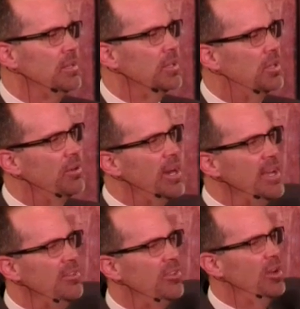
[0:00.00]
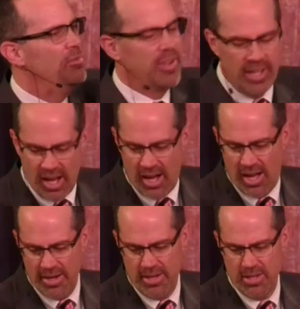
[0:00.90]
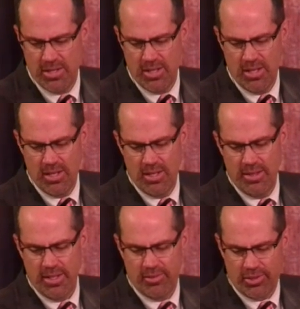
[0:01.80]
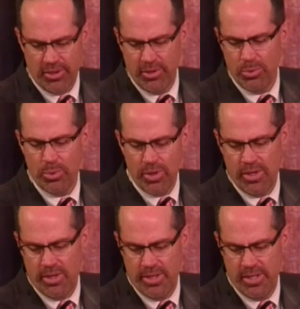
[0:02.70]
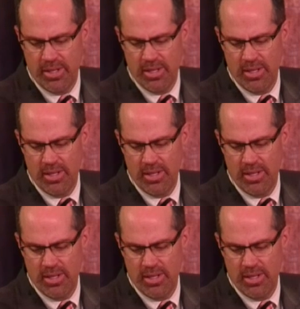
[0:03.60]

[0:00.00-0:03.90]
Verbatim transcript: The grace of God the eternal Word,